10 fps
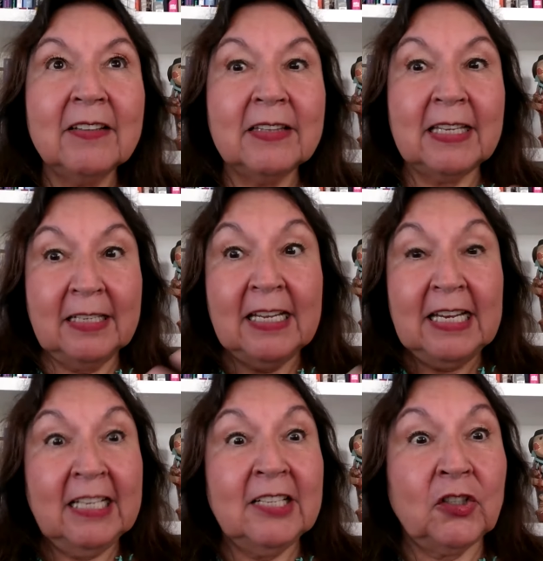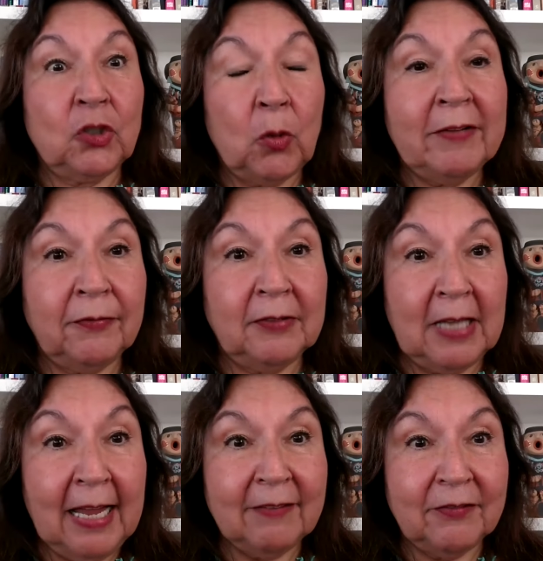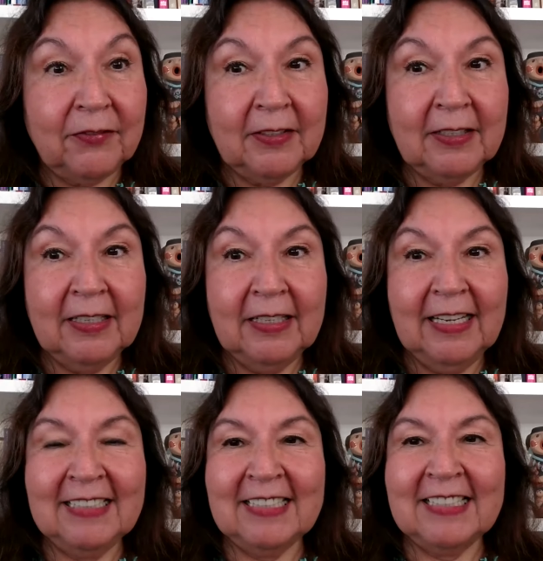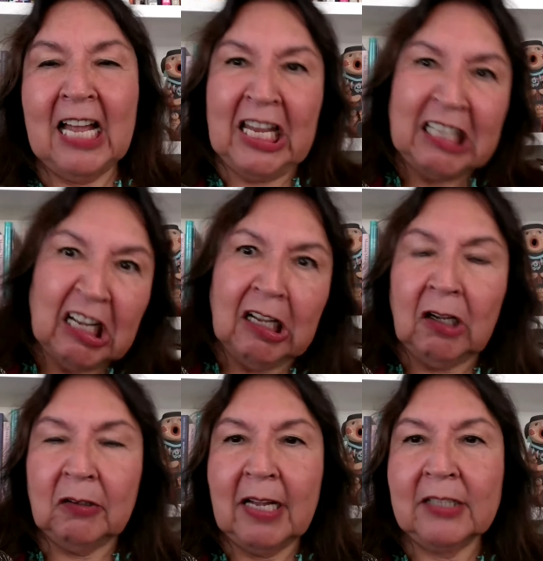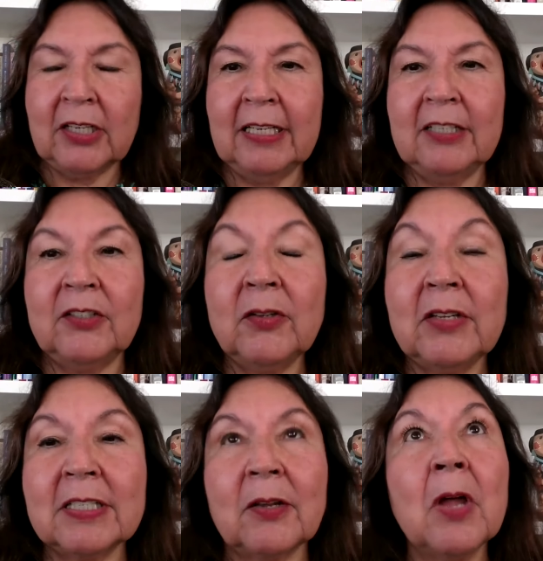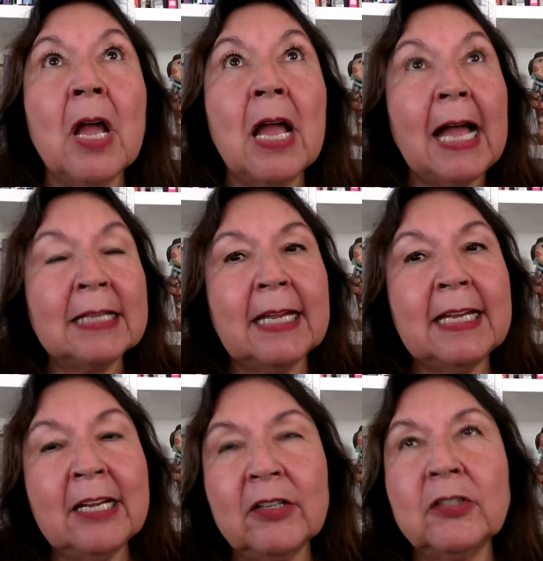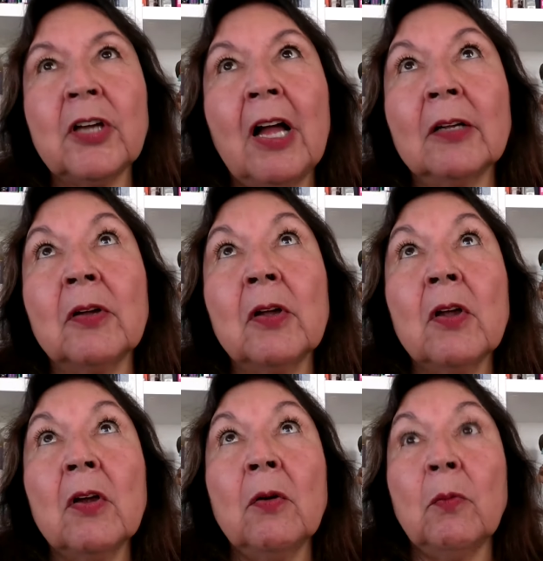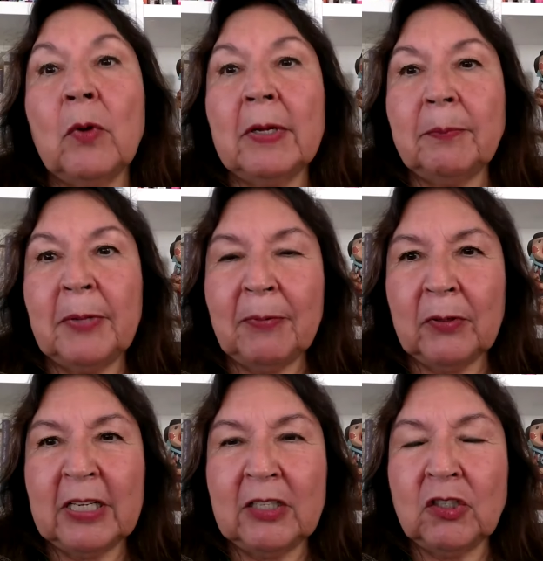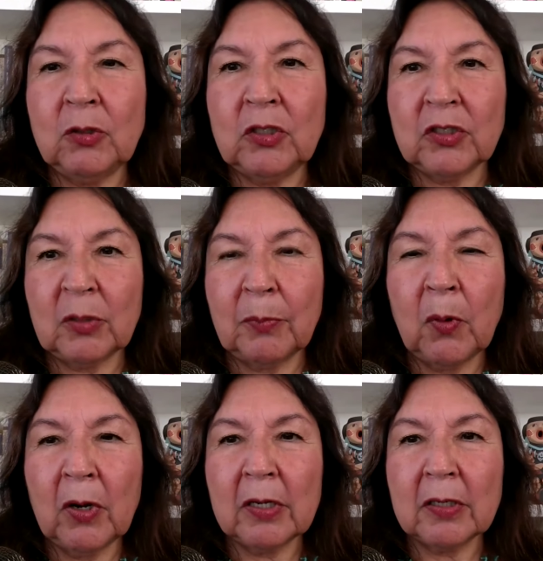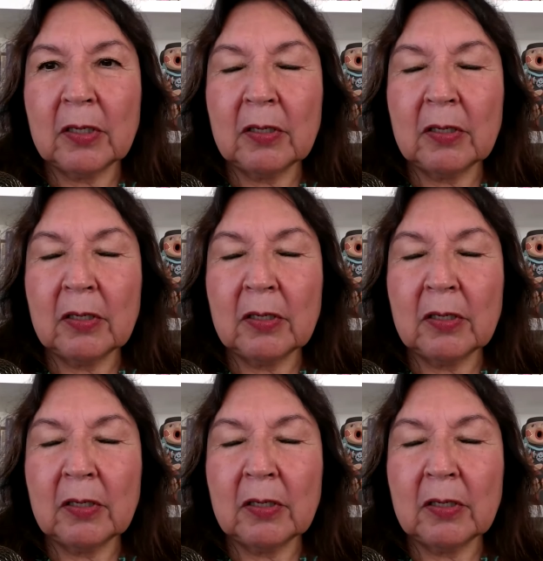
then it is joyful life. It's not like, oh gosh, I need to do this. So as I hear you talk, what people can do to support